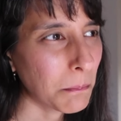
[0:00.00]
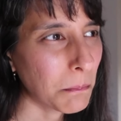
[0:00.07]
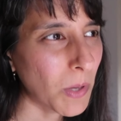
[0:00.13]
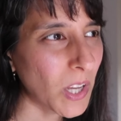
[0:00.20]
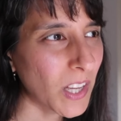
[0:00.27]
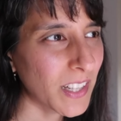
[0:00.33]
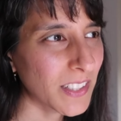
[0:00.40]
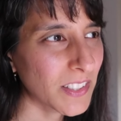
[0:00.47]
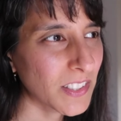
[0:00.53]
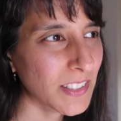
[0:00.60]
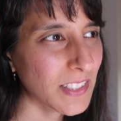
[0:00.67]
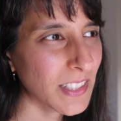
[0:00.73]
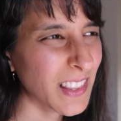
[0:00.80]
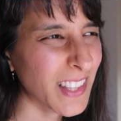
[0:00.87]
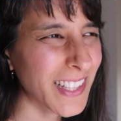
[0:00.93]
mind
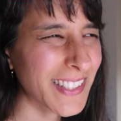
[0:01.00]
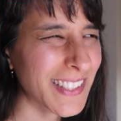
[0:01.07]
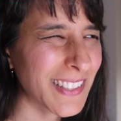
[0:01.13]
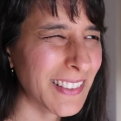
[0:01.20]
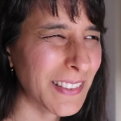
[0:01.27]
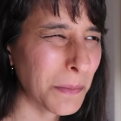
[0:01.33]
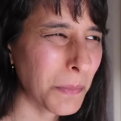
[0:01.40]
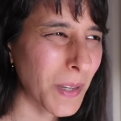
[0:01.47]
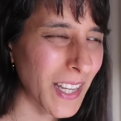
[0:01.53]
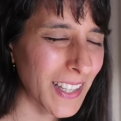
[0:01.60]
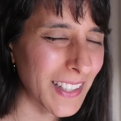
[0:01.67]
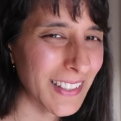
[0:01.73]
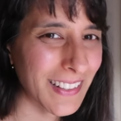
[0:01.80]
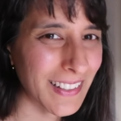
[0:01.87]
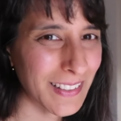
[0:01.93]
to lessen the
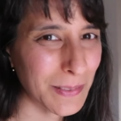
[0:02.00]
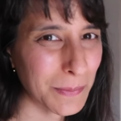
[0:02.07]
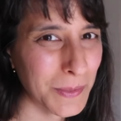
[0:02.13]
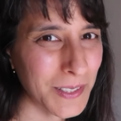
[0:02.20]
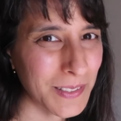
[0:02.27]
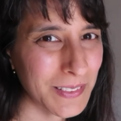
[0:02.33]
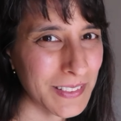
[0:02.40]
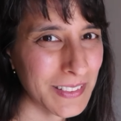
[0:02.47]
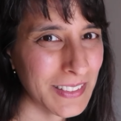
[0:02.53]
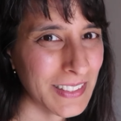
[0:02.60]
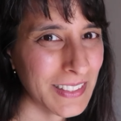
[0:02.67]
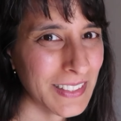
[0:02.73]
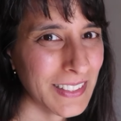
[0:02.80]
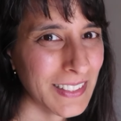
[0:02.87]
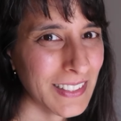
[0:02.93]
bad karma.
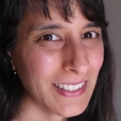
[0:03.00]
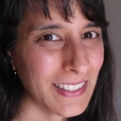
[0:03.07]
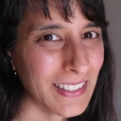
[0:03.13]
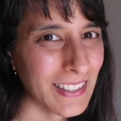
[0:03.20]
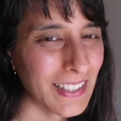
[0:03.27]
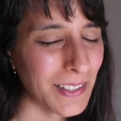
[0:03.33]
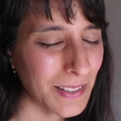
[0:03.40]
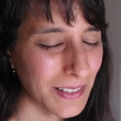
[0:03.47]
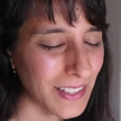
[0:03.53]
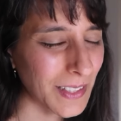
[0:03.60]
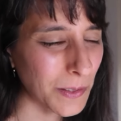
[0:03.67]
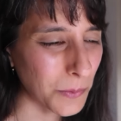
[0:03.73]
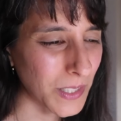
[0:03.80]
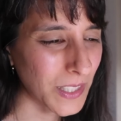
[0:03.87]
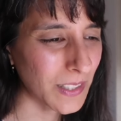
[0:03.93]
That,
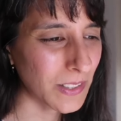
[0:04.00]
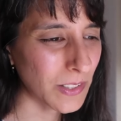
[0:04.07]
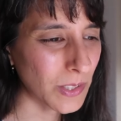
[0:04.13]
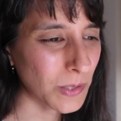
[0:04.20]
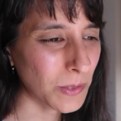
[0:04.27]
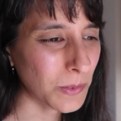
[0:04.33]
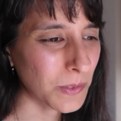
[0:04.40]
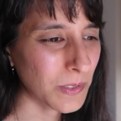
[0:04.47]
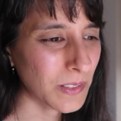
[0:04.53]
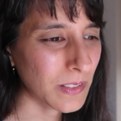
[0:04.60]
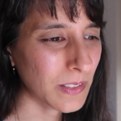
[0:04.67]
that we can do.